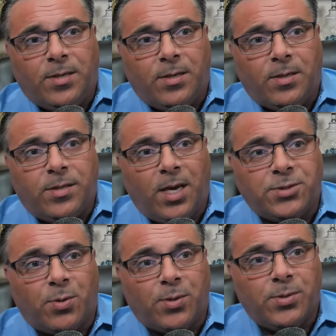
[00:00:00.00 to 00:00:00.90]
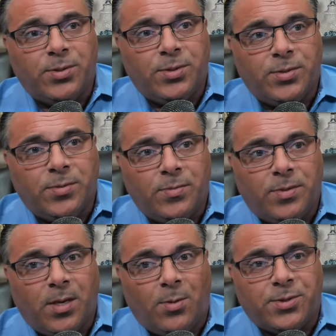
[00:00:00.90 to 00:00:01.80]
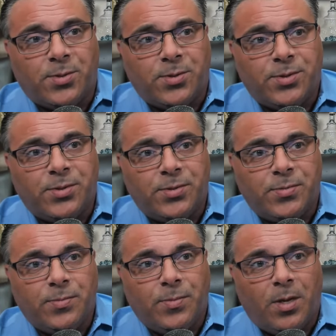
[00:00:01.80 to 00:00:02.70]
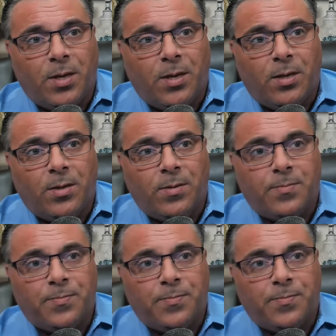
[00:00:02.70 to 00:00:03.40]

uh, caseworkers, counselors, um,